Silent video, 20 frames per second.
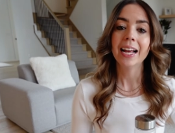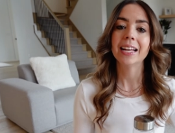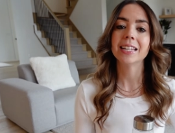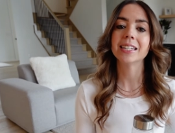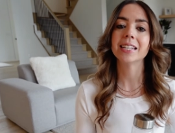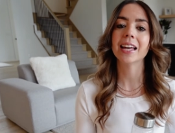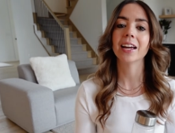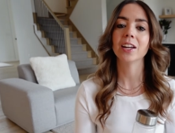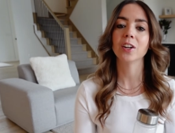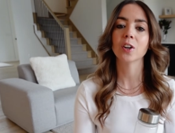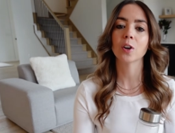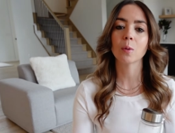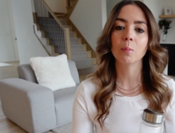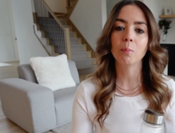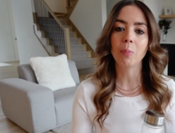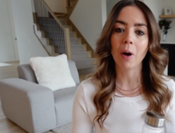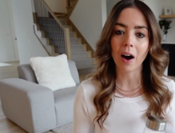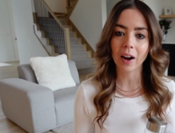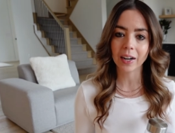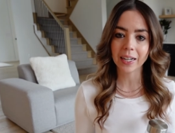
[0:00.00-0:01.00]
is that your
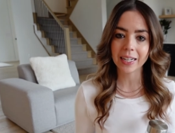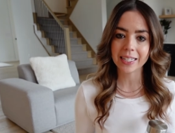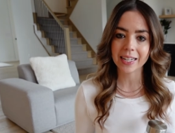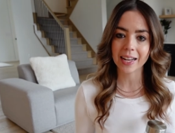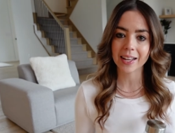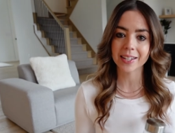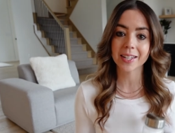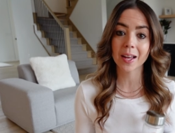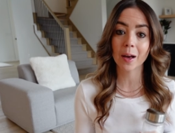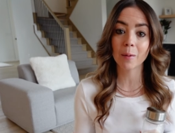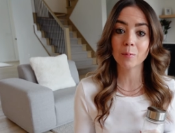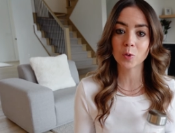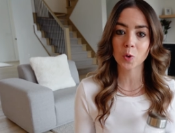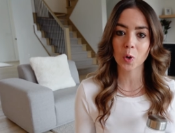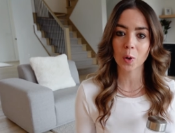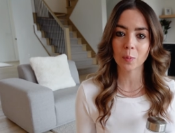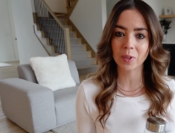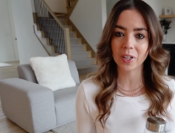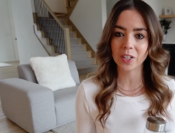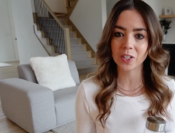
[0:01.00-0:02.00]
body does
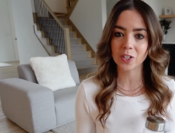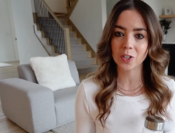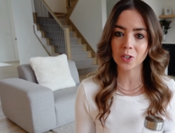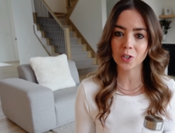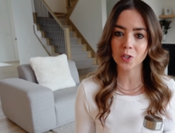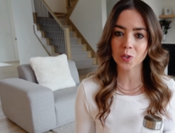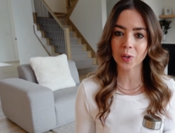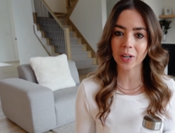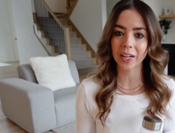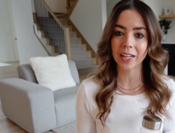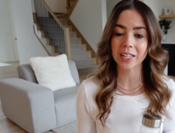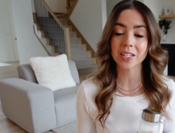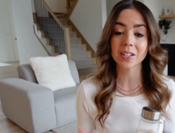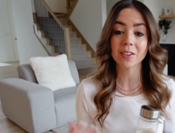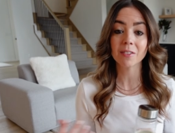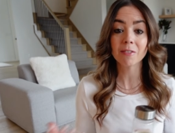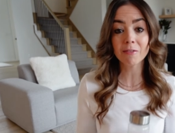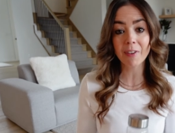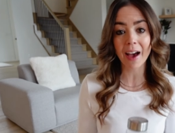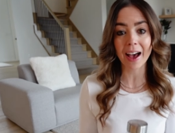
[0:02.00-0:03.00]
absorb these nutrients
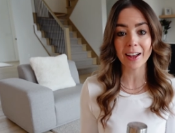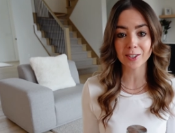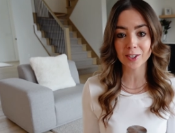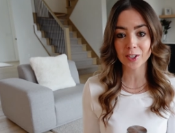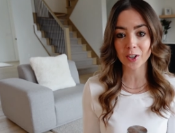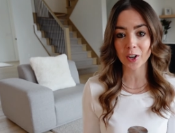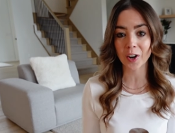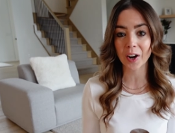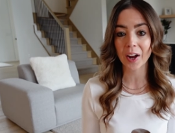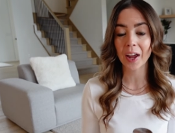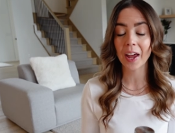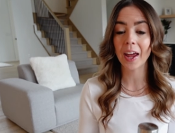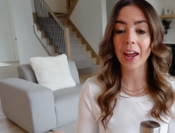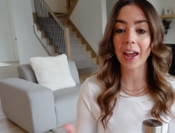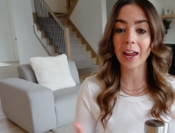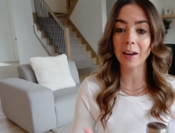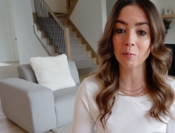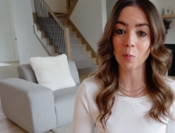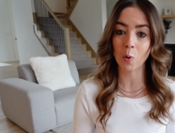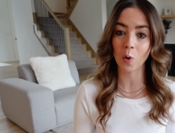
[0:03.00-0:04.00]
faster
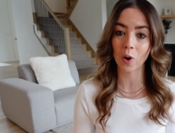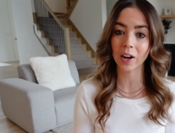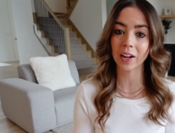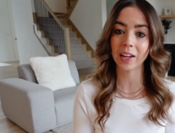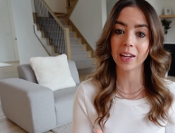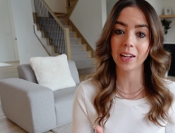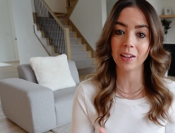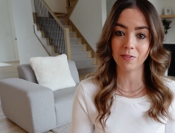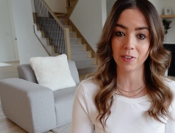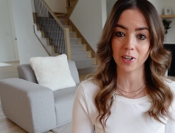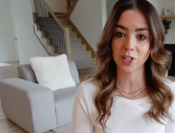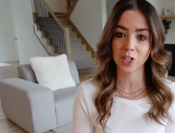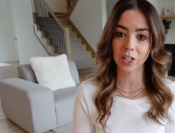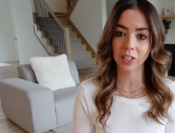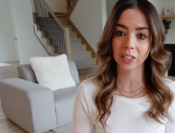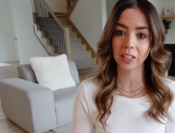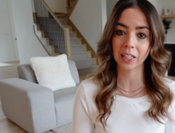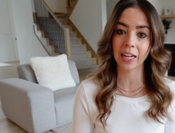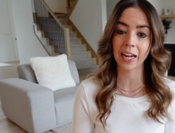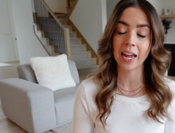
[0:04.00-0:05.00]
and more
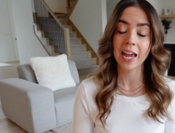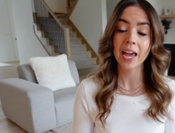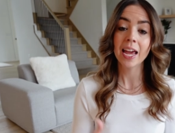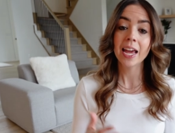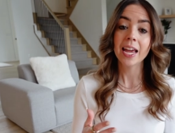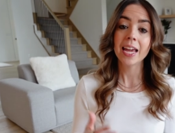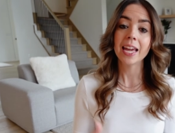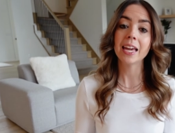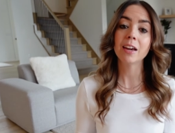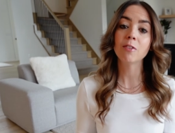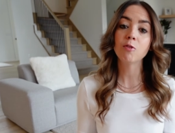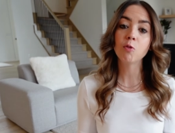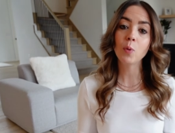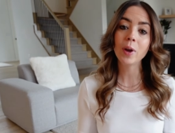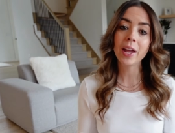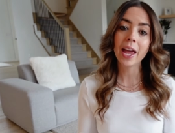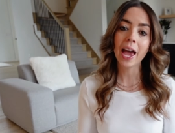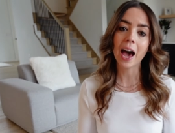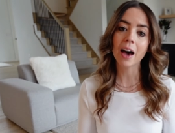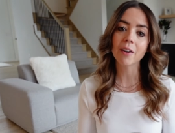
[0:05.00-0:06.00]
efficiently. If
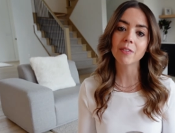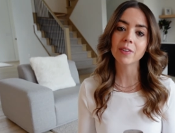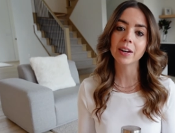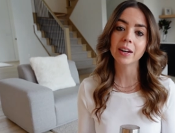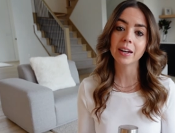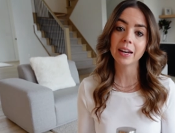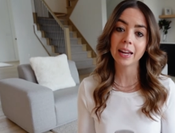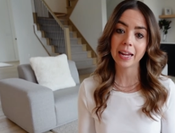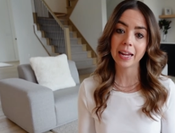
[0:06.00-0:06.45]
we have an, an